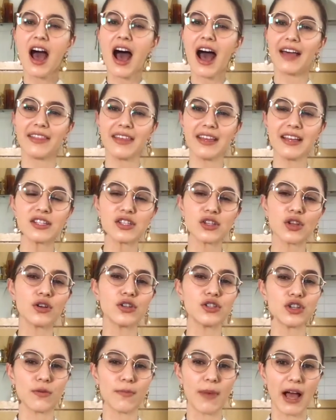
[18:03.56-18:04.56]
I think as long as
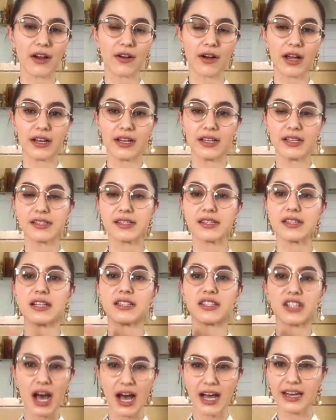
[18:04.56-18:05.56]
your background is
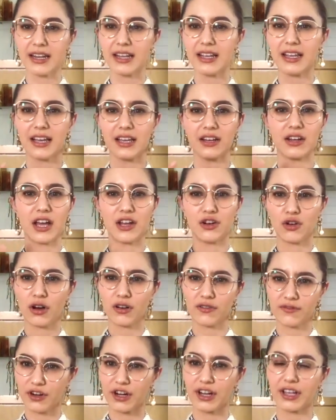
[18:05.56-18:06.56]
tidy and, and not
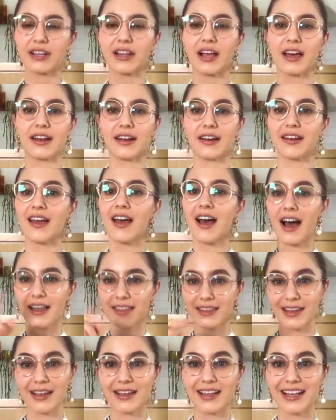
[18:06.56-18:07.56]
very cluttered, I
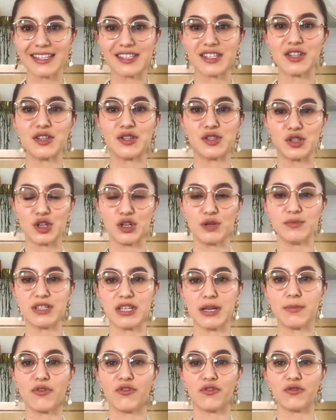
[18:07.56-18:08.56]
think it gets the Zoom
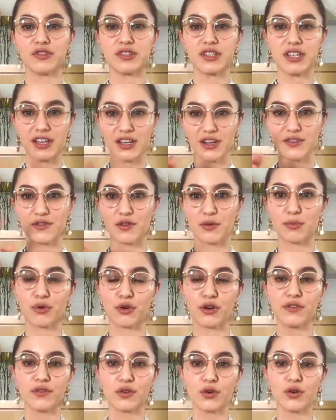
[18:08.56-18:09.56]
tip of, tick of
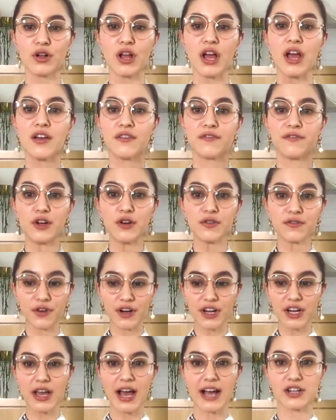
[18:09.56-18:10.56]
approval. Feel free
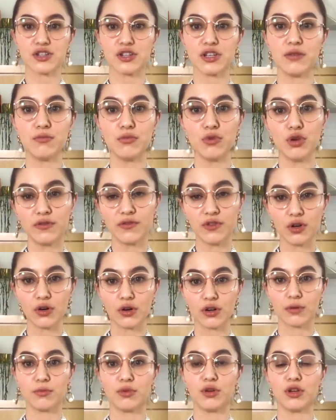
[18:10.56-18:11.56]
to actually move your
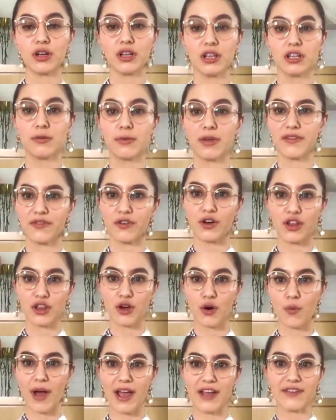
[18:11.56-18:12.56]
computer a little bit further
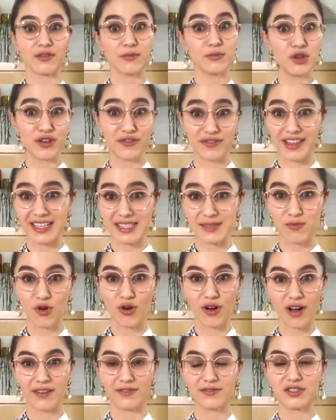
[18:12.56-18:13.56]
away from you if that's more
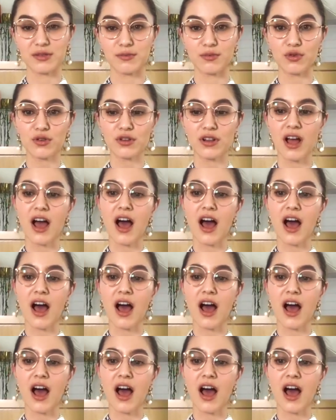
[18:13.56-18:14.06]
comfortable.